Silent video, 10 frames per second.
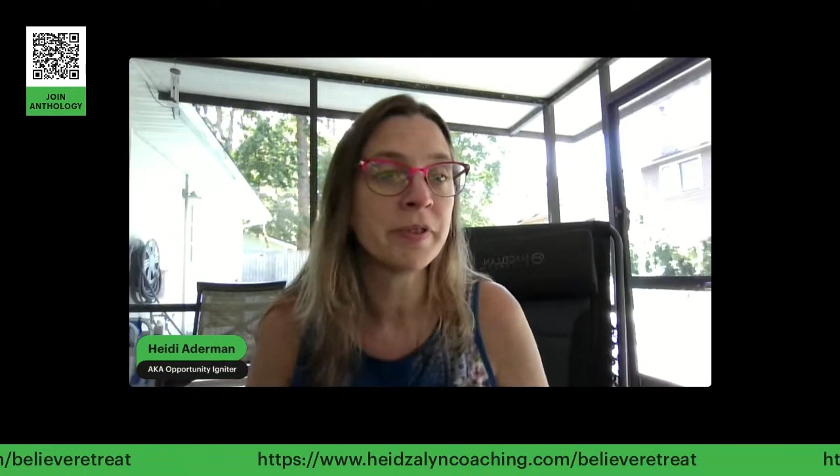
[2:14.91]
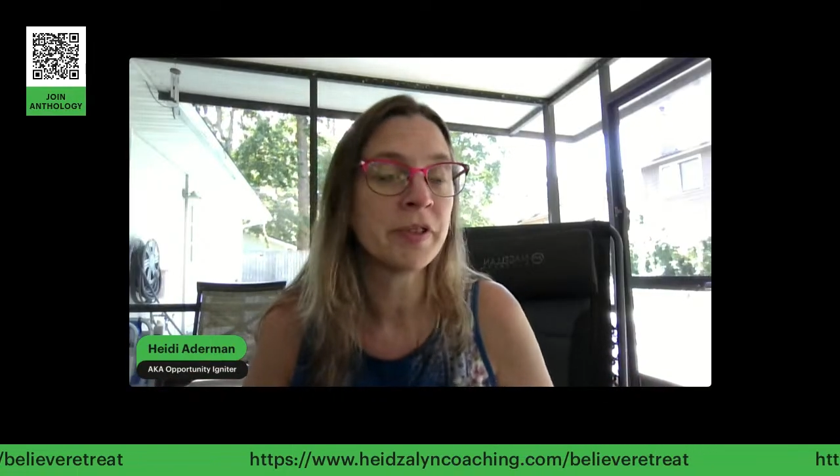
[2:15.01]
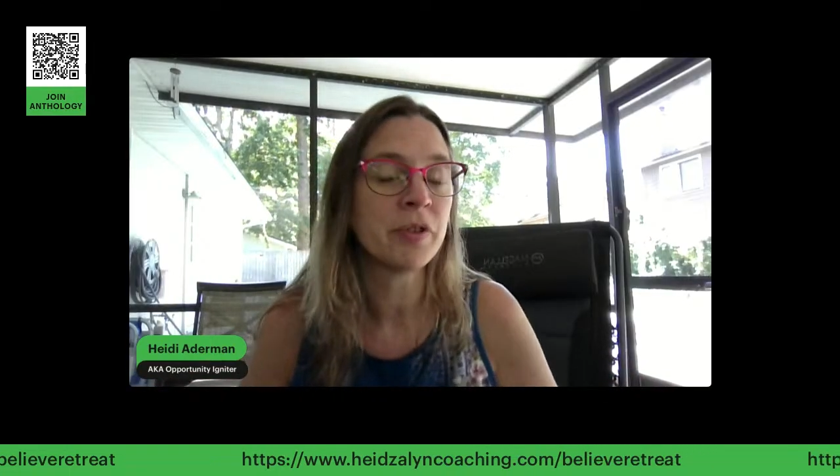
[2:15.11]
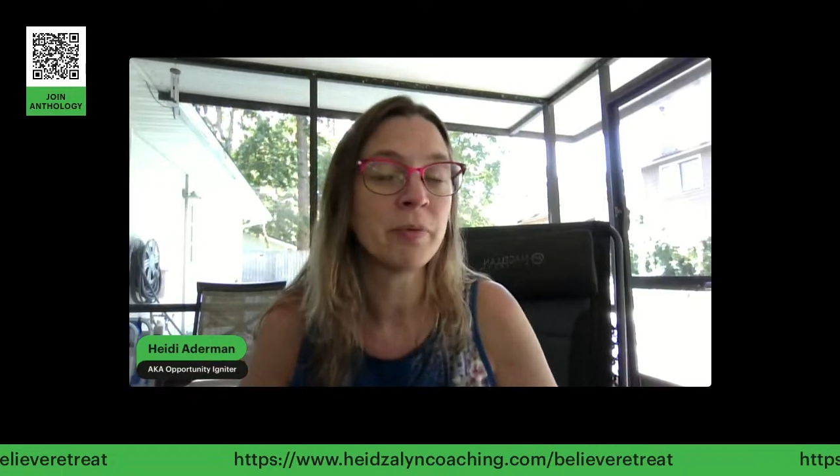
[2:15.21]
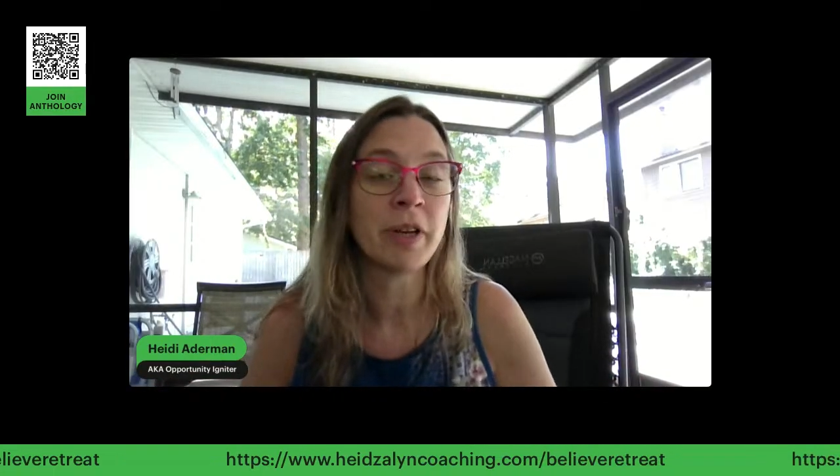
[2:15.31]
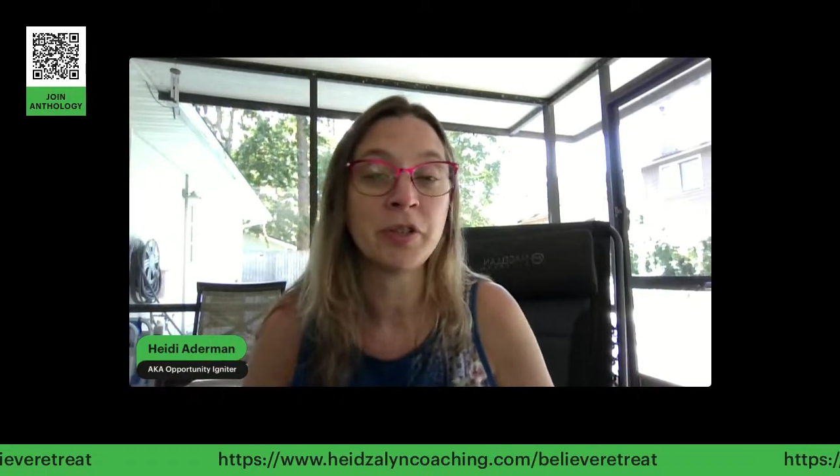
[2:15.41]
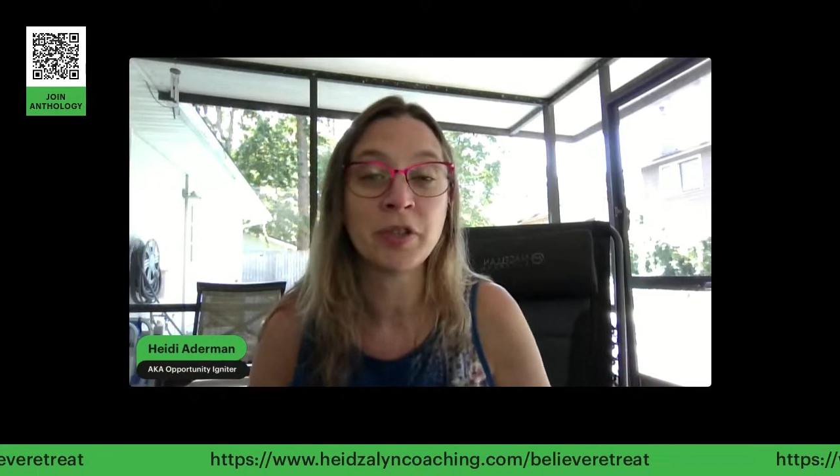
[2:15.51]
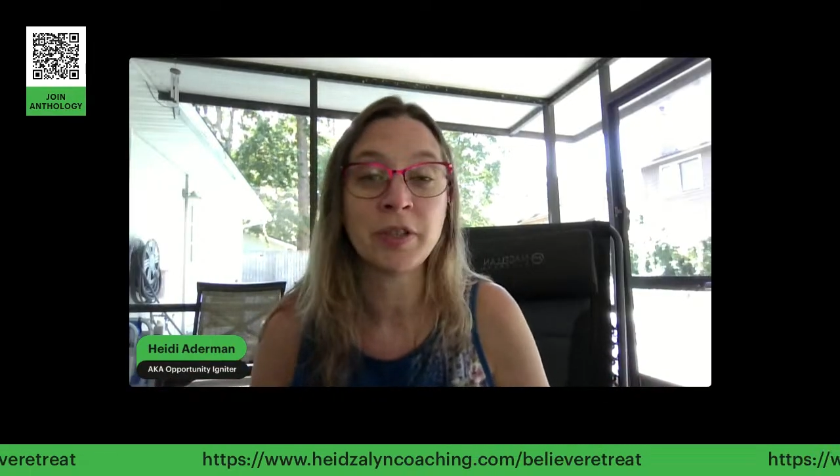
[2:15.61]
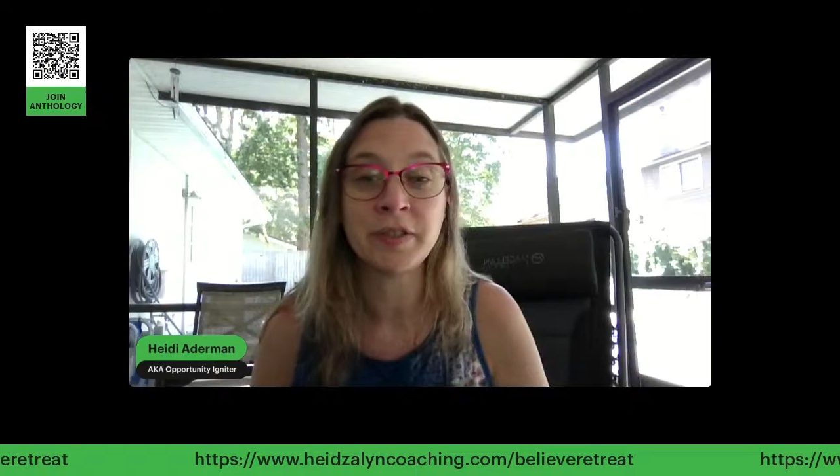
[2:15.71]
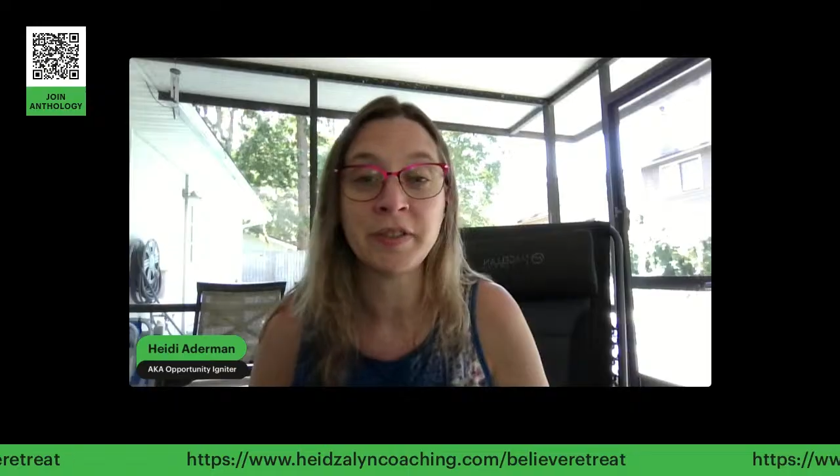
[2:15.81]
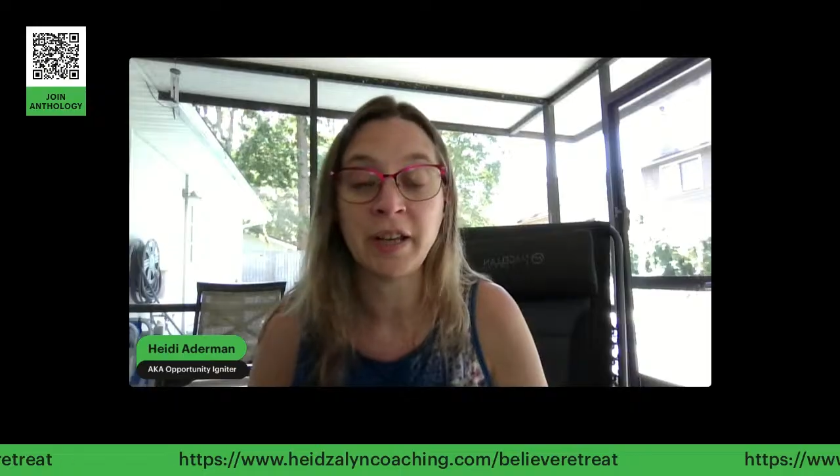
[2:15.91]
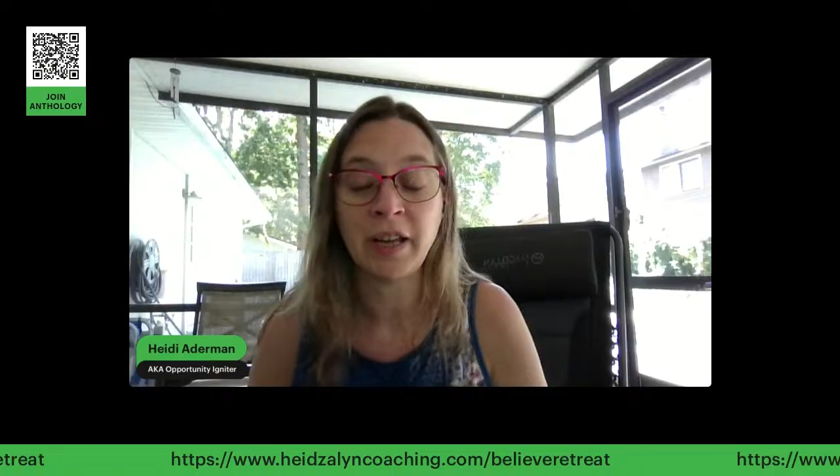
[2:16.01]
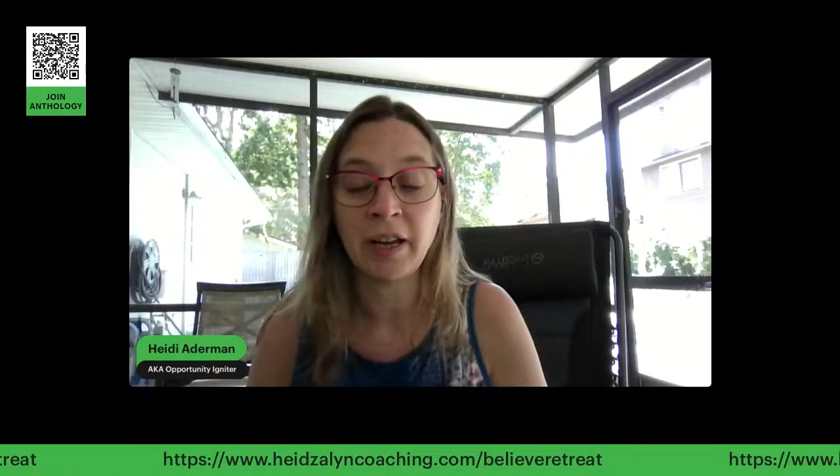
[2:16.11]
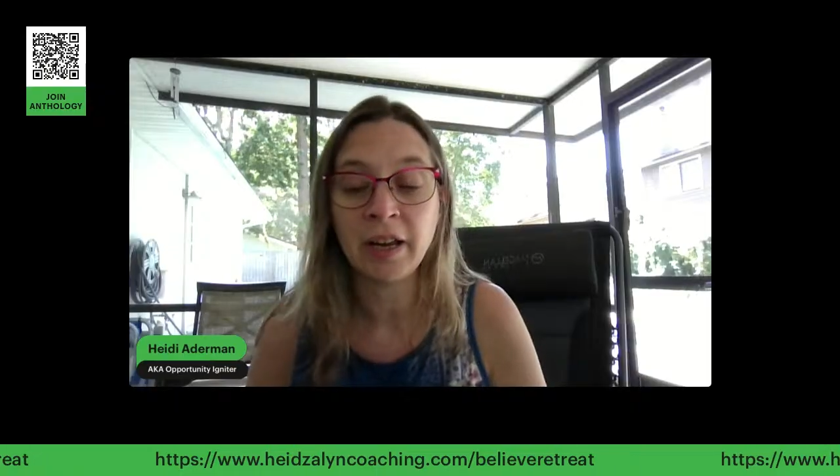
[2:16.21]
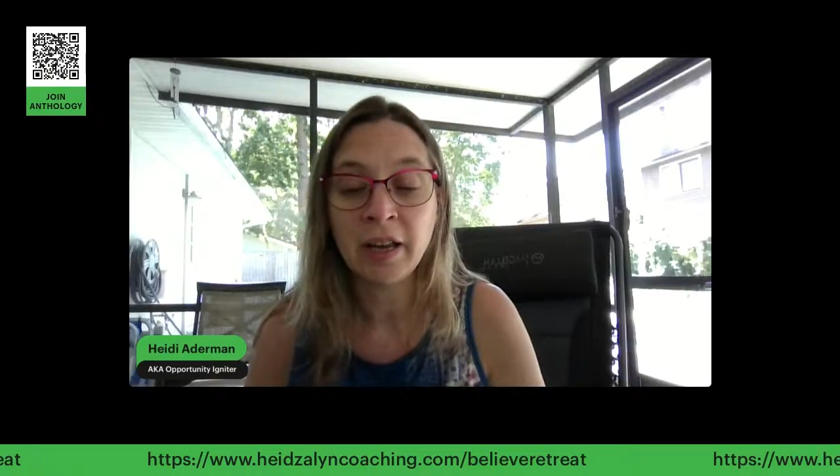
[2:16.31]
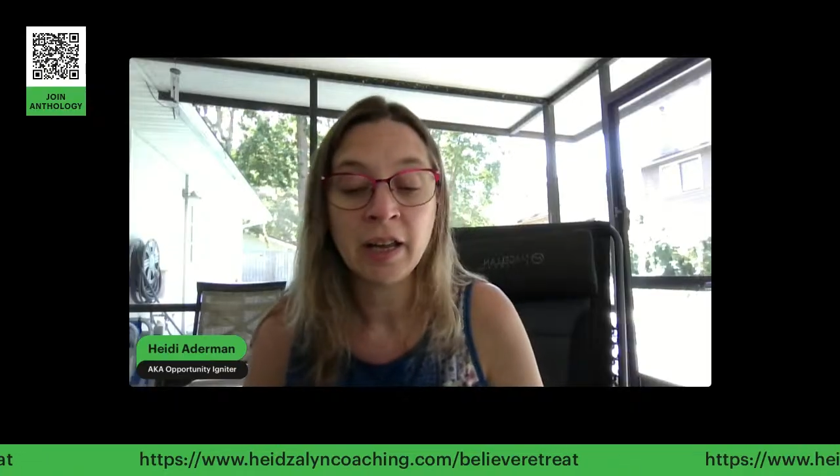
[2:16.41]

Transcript: situation today.